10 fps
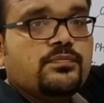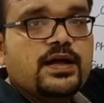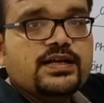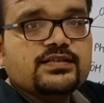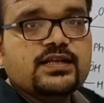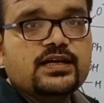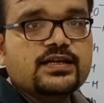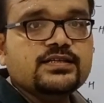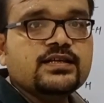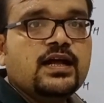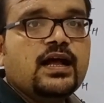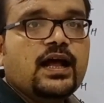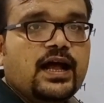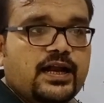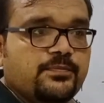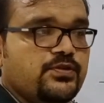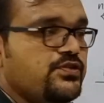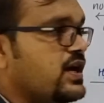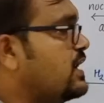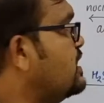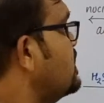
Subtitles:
base, that is N-butyl